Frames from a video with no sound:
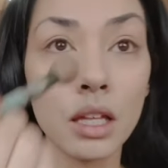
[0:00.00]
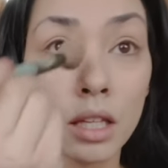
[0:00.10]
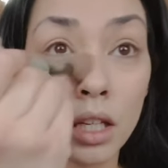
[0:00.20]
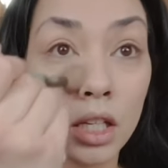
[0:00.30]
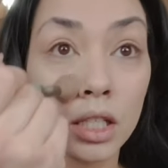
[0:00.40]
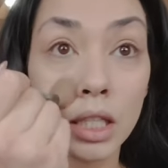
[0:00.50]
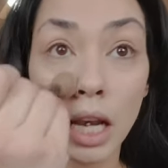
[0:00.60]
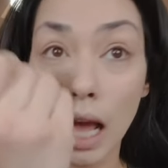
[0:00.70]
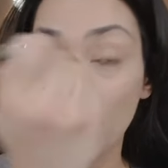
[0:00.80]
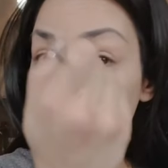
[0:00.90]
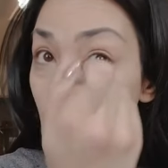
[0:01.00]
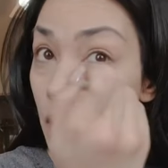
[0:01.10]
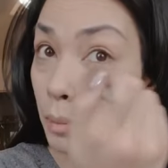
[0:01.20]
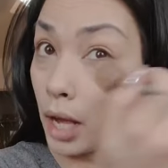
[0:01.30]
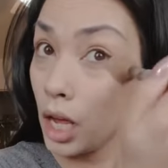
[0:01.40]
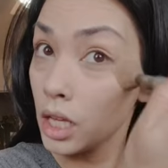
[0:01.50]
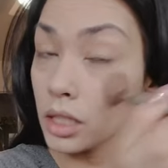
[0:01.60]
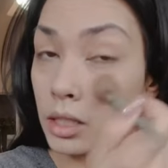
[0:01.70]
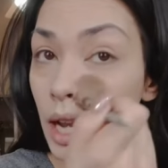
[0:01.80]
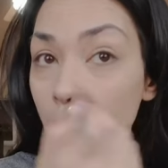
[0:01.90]
And you slap it on the bus,
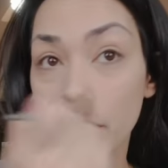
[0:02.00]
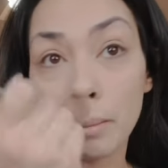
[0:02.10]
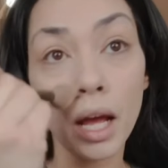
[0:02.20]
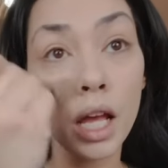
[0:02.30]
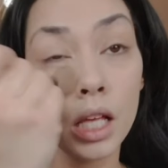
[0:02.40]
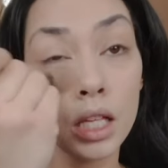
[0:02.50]
slap it on the bus.